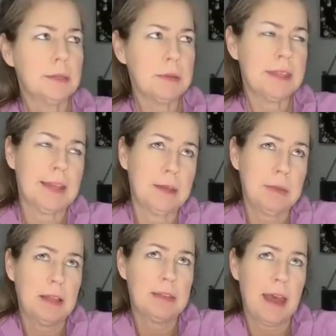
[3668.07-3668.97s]
Let me think
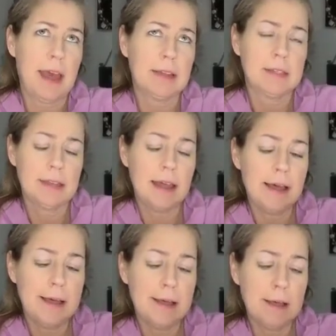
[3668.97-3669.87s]
about that.
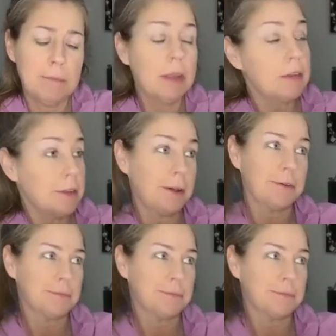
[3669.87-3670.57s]
Um, no.